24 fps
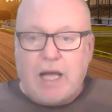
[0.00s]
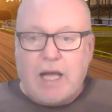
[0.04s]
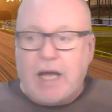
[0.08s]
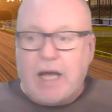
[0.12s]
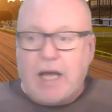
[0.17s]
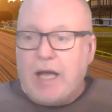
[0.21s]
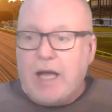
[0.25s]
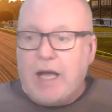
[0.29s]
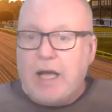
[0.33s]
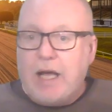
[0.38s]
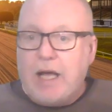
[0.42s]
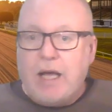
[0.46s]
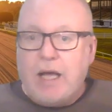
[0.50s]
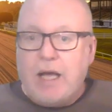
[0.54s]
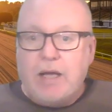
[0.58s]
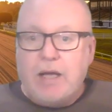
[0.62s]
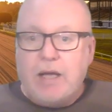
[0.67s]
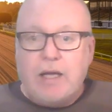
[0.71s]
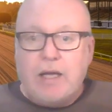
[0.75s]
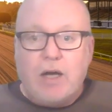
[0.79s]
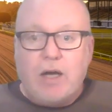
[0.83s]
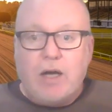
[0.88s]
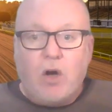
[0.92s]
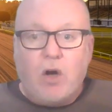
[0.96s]

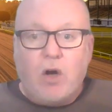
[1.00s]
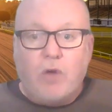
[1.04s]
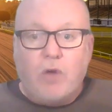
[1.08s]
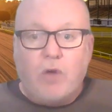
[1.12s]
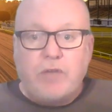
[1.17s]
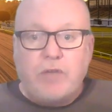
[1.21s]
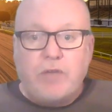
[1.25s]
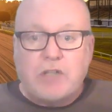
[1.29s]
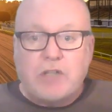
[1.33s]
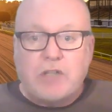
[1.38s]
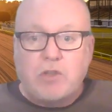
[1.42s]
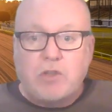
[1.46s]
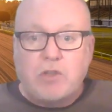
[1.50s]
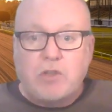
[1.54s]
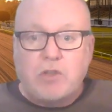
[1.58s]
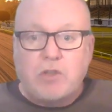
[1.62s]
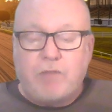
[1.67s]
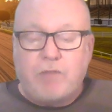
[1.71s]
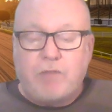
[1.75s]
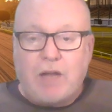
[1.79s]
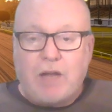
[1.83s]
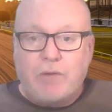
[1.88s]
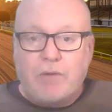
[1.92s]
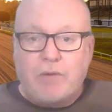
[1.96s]
on National
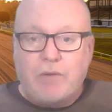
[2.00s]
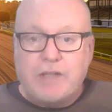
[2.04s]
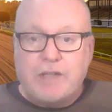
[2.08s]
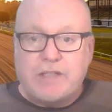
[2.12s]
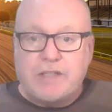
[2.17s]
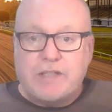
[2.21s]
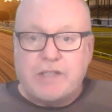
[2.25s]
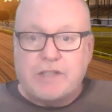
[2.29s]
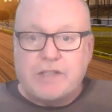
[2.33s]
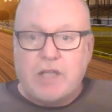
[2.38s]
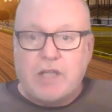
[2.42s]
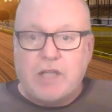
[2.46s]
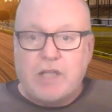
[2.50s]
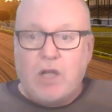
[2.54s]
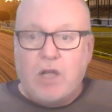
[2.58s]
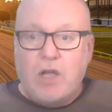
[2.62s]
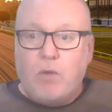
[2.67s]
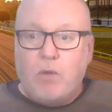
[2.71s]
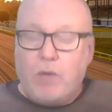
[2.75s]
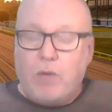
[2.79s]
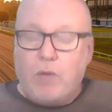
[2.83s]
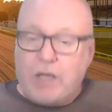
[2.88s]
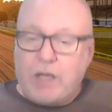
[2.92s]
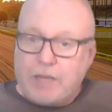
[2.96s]
Hunt flat races.
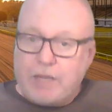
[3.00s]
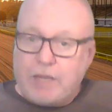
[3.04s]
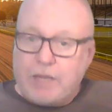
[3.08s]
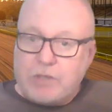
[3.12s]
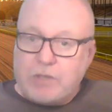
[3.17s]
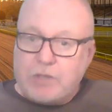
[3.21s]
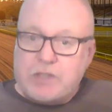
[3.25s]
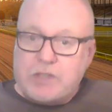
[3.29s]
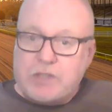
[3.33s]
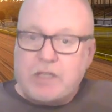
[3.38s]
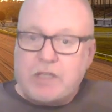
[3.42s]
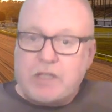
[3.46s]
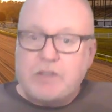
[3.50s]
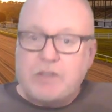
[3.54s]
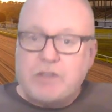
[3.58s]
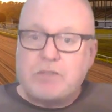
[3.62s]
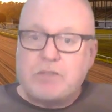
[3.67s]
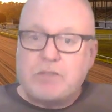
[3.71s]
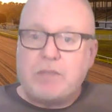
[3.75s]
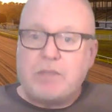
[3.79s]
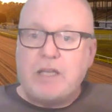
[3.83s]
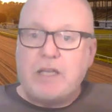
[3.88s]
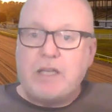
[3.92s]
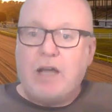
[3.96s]
Well, I'm going to tell you
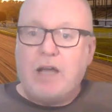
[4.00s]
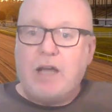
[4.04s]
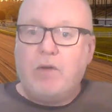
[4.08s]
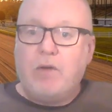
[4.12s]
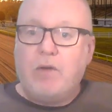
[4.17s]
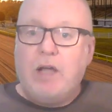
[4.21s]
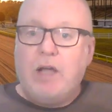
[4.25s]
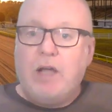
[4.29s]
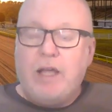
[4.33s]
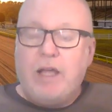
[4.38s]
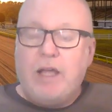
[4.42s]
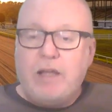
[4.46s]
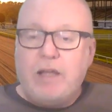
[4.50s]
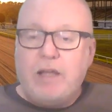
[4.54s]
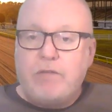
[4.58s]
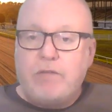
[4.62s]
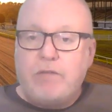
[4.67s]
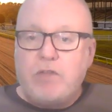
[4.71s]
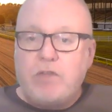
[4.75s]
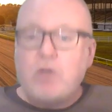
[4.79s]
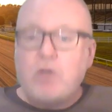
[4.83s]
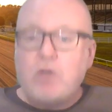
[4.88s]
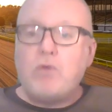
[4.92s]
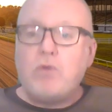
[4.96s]
something now.
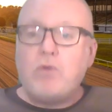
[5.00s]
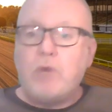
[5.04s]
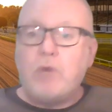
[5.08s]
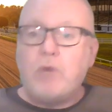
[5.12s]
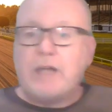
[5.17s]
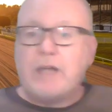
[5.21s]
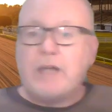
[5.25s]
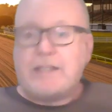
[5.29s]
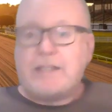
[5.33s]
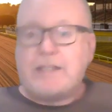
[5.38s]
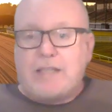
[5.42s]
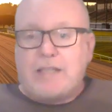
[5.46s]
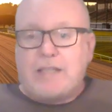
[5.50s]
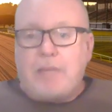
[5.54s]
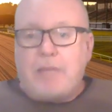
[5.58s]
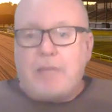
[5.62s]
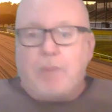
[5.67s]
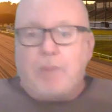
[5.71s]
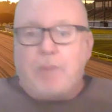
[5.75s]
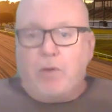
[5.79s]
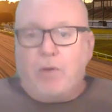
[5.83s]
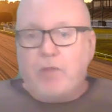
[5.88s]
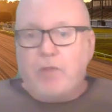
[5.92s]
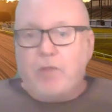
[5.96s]
If you
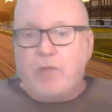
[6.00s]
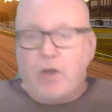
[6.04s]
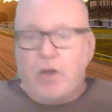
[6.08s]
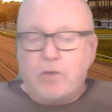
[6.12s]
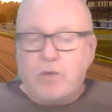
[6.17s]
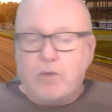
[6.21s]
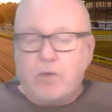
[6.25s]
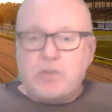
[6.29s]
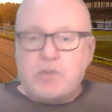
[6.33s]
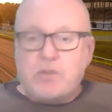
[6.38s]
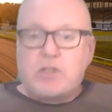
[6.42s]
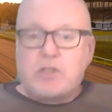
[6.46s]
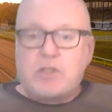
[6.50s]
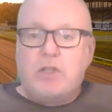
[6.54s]
tip on those,